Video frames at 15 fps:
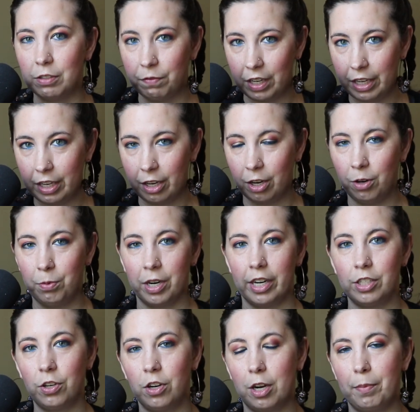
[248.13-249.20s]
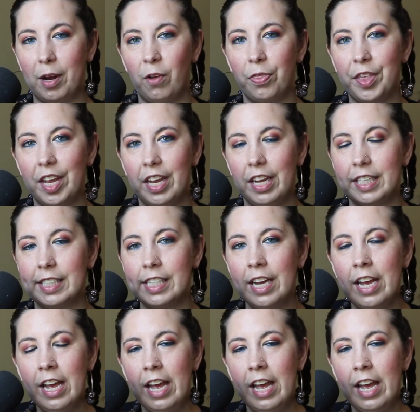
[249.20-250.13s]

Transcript: video when I talk about things.